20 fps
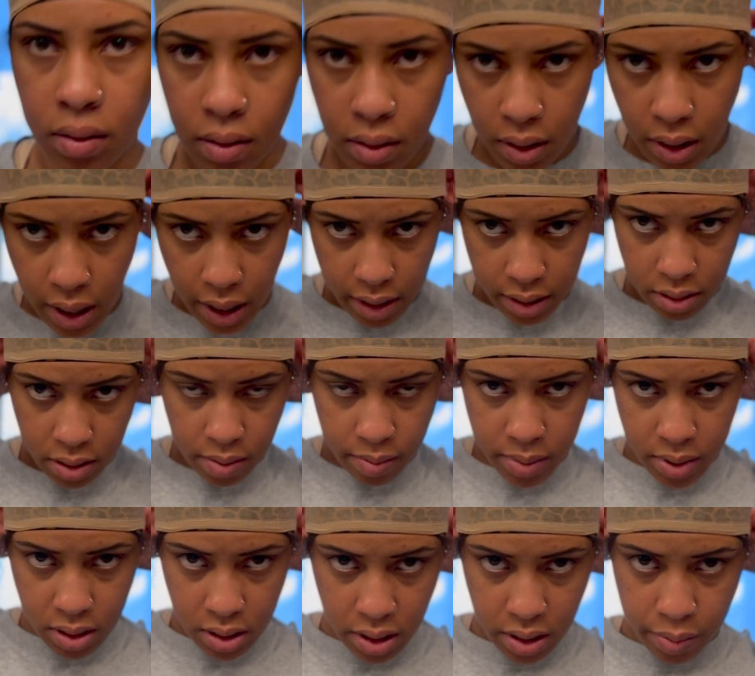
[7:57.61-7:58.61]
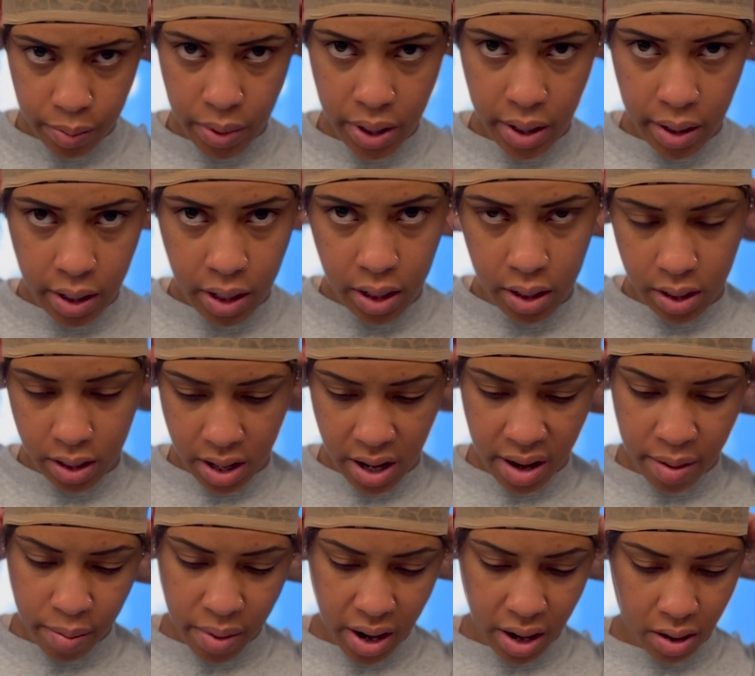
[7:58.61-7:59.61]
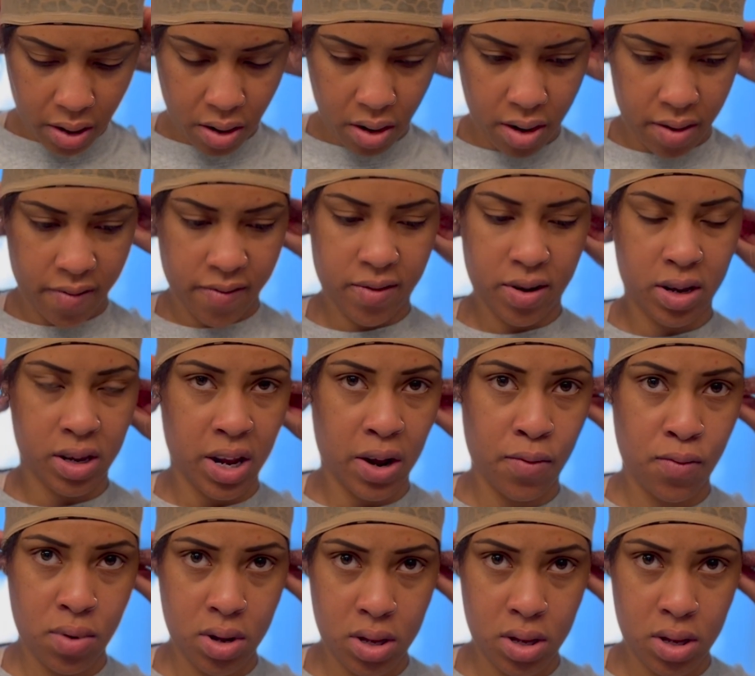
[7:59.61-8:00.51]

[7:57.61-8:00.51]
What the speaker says: Okay, so I'm gonna take my headband off because I want